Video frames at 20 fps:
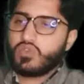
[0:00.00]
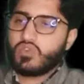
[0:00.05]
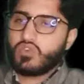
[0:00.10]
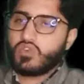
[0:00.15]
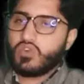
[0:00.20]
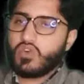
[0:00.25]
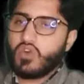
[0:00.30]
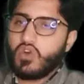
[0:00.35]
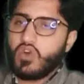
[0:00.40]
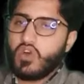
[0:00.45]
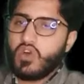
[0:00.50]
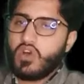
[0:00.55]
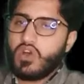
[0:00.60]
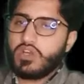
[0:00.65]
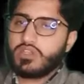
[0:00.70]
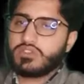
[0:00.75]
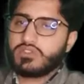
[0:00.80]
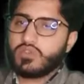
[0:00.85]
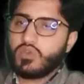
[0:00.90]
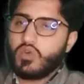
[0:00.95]

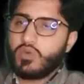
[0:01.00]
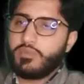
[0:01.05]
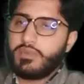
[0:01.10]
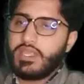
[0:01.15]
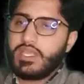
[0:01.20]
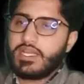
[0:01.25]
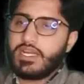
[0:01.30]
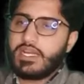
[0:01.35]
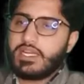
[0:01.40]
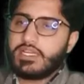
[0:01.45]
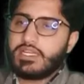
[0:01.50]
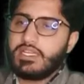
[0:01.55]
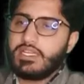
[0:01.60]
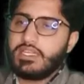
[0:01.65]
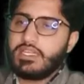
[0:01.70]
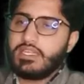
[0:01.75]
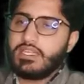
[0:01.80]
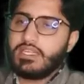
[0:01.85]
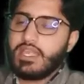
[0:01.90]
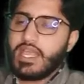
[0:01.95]
cos omega
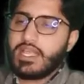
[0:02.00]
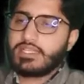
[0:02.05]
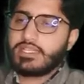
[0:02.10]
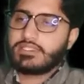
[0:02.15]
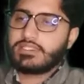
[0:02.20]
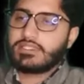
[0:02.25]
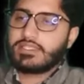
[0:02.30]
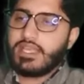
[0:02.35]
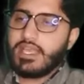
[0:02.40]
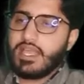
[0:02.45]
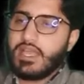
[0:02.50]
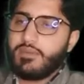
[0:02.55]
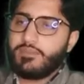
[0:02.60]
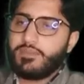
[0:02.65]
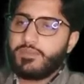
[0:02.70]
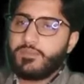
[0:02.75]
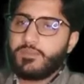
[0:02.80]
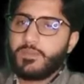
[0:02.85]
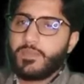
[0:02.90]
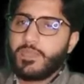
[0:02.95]
t x cap
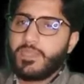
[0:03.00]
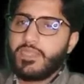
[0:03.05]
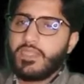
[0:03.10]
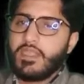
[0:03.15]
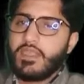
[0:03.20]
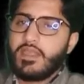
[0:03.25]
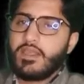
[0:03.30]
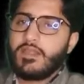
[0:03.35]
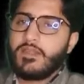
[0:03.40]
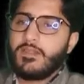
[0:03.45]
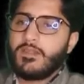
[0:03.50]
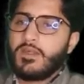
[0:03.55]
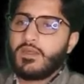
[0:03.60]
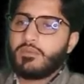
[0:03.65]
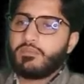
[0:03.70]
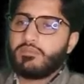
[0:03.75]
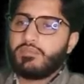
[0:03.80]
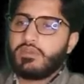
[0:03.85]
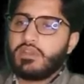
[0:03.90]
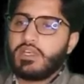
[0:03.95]

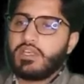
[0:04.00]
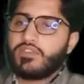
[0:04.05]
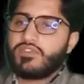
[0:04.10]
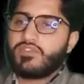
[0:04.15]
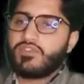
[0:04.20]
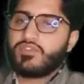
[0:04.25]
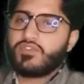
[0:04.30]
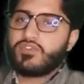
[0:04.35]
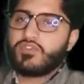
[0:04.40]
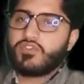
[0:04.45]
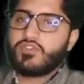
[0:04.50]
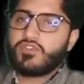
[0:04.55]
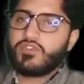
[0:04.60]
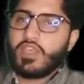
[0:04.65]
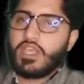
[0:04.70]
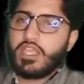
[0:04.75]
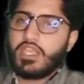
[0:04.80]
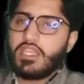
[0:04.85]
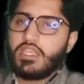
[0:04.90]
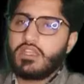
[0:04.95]
plus
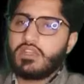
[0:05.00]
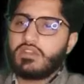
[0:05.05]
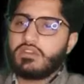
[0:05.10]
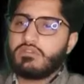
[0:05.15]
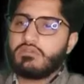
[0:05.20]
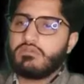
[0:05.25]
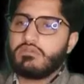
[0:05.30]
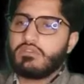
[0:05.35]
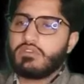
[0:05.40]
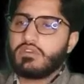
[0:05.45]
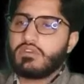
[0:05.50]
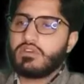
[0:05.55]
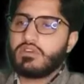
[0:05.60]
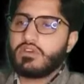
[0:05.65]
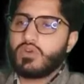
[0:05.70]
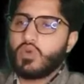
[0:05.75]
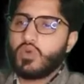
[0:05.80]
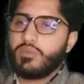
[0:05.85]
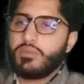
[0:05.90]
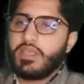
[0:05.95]
sine
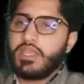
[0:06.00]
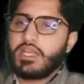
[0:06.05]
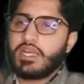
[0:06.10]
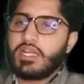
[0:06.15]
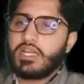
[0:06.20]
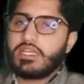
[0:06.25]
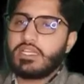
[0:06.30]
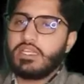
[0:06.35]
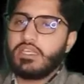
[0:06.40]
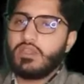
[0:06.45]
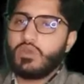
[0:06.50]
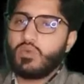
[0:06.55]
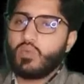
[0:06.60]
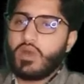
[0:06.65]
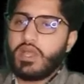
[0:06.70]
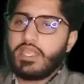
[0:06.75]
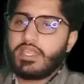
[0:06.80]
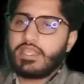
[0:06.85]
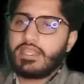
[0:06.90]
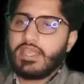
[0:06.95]
omega t
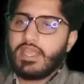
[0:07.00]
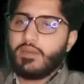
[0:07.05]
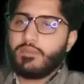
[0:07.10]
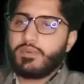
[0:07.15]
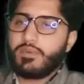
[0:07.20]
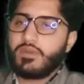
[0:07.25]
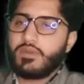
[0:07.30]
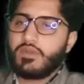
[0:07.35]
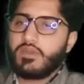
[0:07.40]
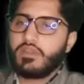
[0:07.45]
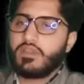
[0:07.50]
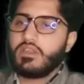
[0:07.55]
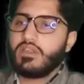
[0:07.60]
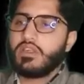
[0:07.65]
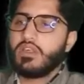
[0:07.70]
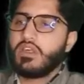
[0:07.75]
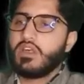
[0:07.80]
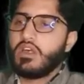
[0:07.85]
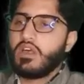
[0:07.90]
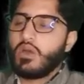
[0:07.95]
y cap.
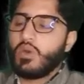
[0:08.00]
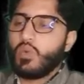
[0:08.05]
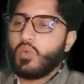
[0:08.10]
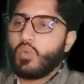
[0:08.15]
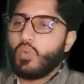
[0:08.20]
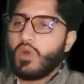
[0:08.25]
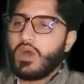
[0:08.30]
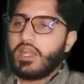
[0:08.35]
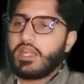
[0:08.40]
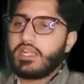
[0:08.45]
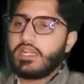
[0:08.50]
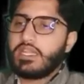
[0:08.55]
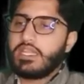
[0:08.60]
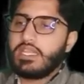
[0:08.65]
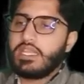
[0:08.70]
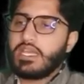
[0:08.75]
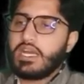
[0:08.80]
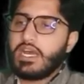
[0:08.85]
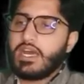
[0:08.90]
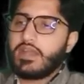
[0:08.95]
1
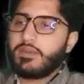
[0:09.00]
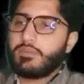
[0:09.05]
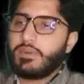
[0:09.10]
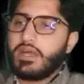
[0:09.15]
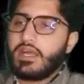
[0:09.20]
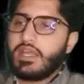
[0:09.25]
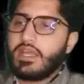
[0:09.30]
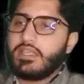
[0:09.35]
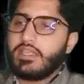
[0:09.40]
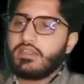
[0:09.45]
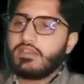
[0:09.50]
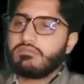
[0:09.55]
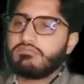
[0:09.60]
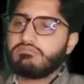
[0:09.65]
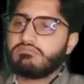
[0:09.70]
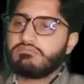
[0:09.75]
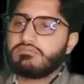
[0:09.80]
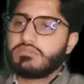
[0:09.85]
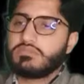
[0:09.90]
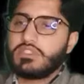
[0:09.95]
dr by
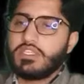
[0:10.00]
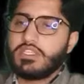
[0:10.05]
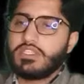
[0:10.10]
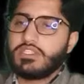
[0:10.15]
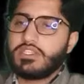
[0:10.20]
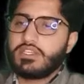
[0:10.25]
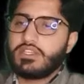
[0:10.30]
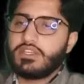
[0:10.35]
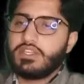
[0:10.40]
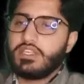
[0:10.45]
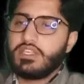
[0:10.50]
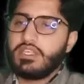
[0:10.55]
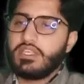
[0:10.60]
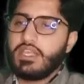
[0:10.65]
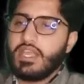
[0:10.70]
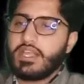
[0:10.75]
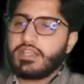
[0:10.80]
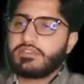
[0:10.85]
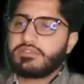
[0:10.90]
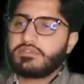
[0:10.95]

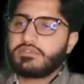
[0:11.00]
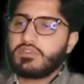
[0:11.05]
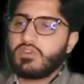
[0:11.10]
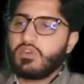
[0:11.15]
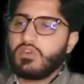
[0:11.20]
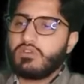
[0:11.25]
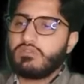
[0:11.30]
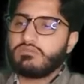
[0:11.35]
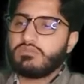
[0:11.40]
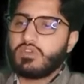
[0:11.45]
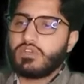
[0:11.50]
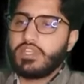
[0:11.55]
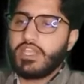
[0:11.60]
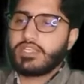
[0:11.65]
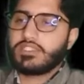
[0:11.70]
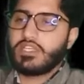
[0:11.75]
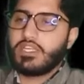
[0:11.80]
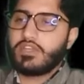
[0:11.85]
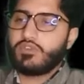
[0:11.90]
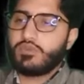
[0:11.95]
dx, no
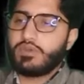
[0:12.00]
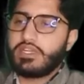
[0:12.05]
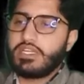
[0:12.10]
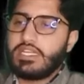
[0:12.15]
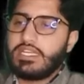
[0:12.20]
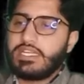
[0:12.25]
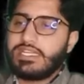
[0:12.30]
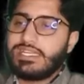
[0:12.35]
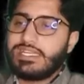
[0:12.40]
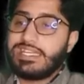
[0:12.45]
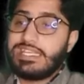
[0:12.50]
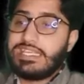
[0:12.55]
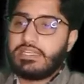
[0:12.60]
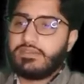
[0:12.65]
dx, it will be dt.